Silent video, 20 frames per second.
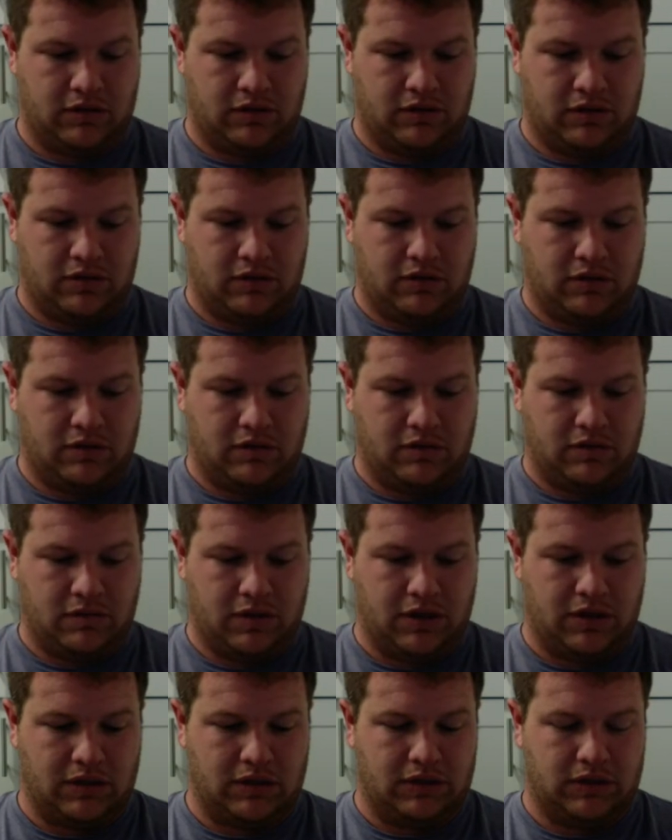the girl
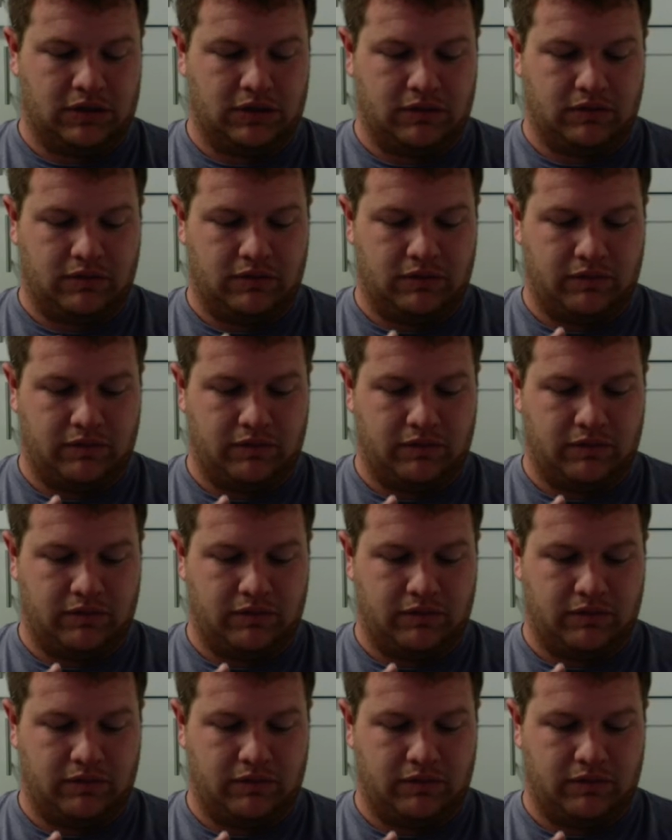wants